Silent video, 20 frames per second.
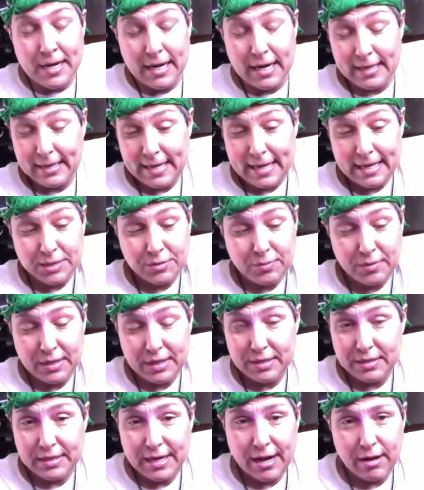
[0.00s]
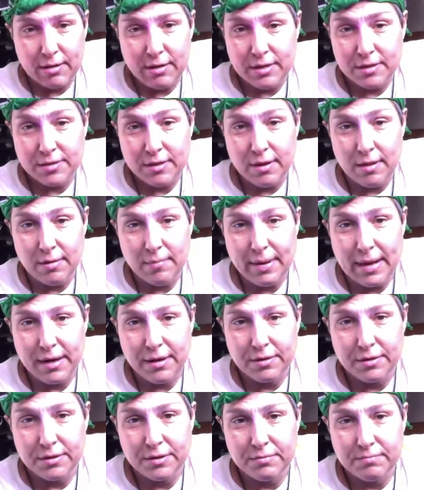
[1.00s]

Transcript: And that's what integrity's all about.